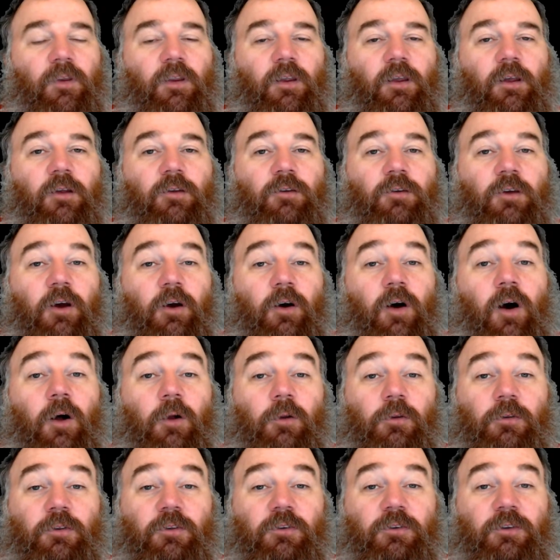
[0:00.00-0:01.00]
So
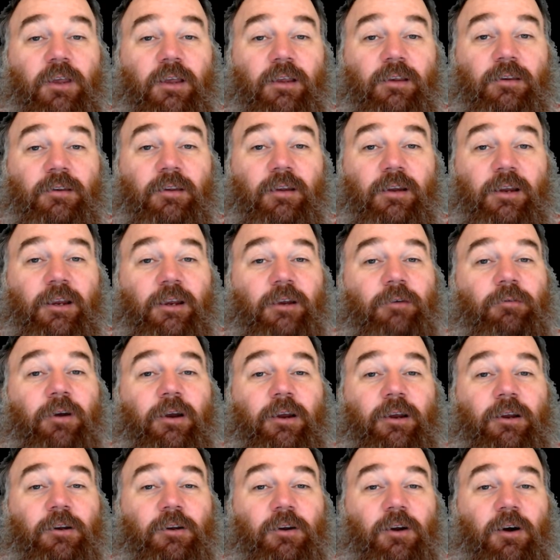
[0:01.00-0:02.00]
Holden says that he
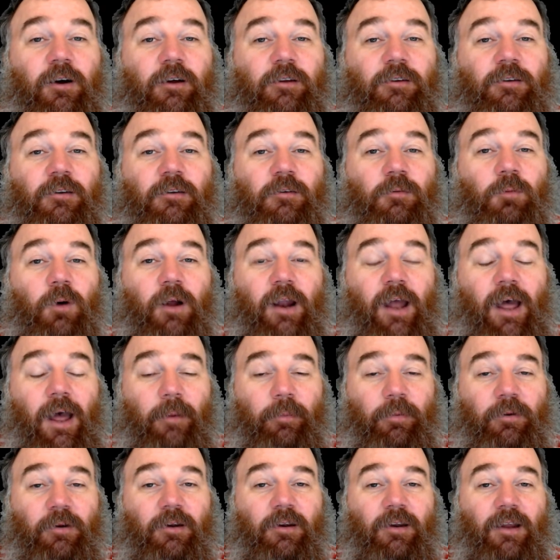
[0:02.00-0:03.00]
recognizes what
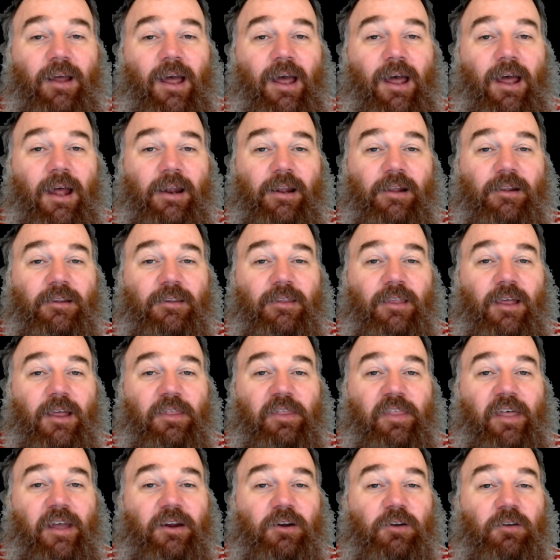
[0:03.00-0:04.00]
happened, and it's that
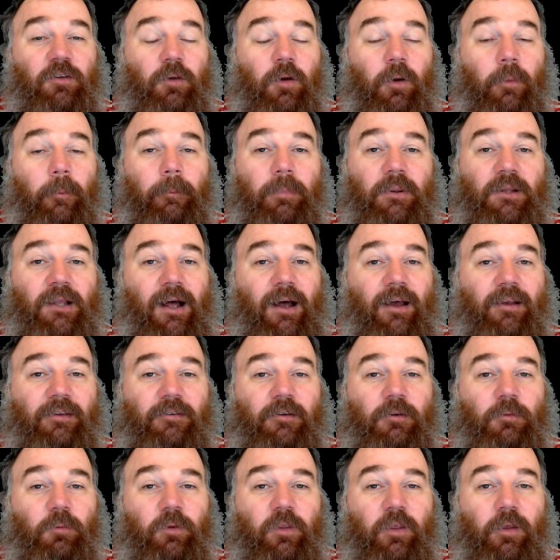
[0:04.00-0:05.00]
they just got
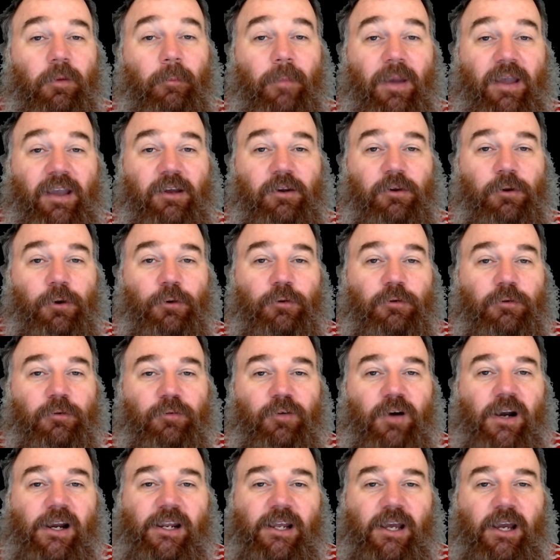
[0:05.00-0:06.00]
blasted with a mega dose of
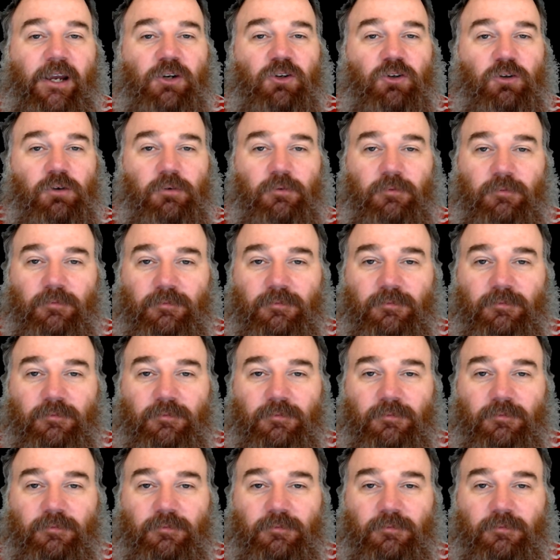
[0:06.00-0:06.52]
radiation.